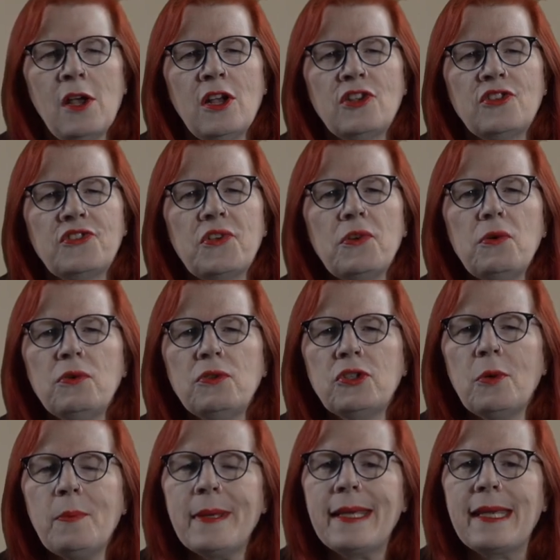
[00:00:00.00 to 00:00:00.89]
So
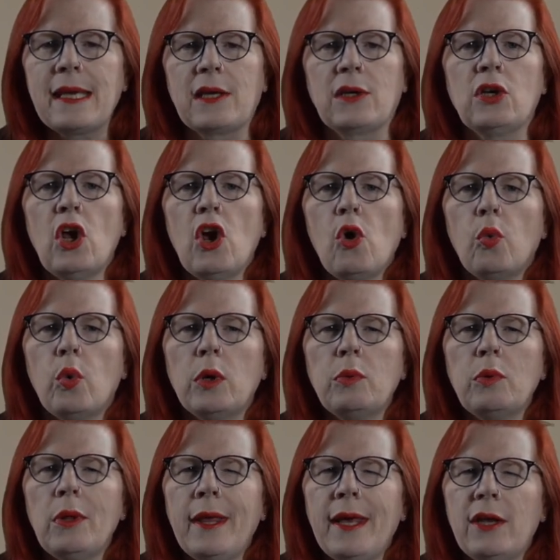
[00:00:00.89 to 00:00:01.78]
to begin, we
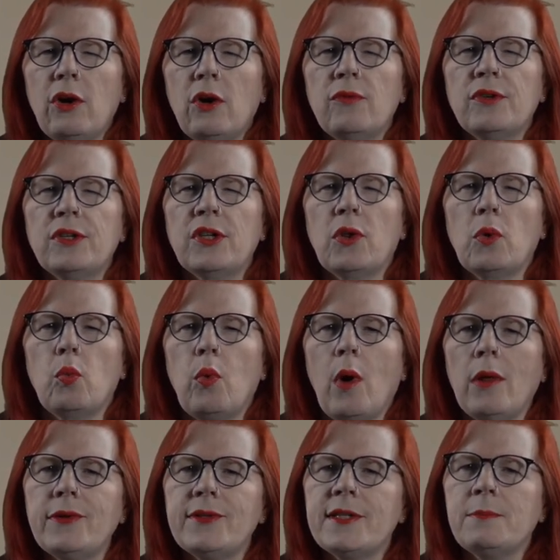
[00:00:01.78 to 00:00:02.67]
will head over to the
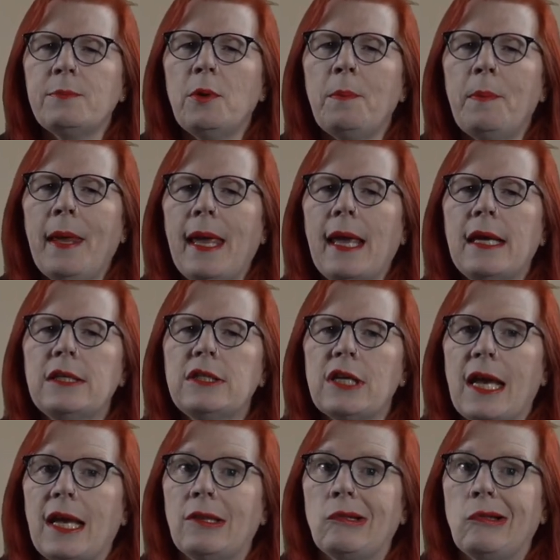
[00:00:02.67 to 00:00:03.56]
Wealthsimple
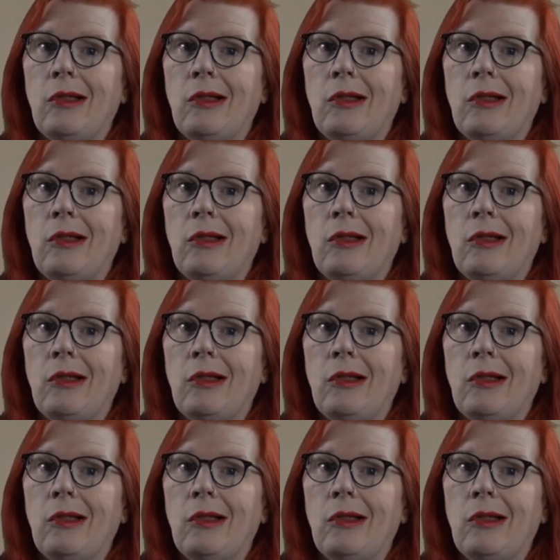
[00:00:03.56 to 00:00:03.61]
page and